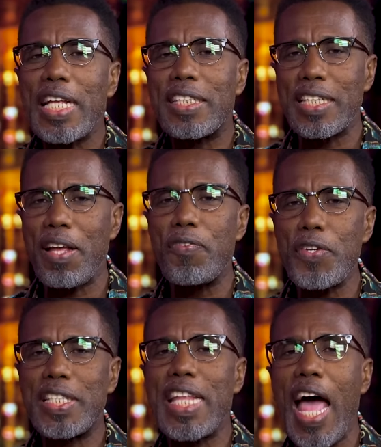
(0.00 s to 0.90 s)
So that's it, a
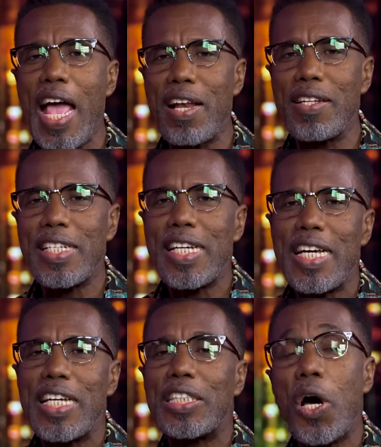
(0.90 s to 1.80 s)
freestyle
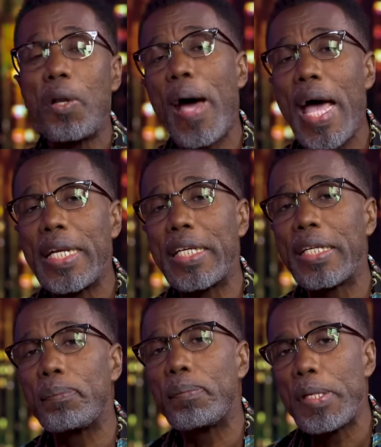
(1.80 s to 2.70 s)
done by
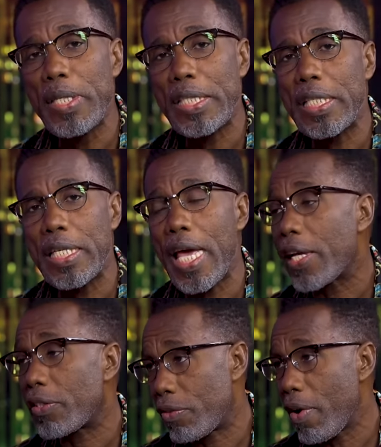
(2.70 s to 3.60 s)
the BBC
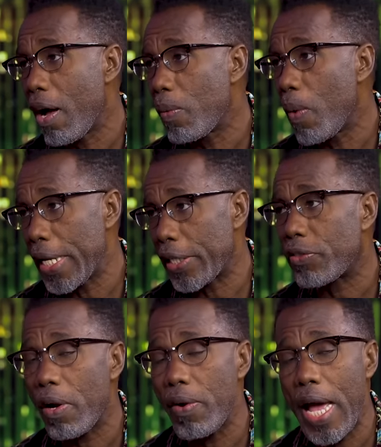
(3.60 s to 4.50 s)
Extra, one right.
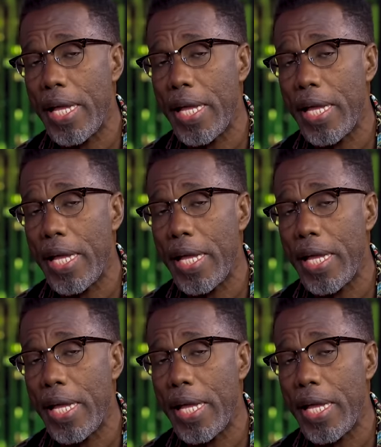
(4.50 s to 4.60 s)
extra,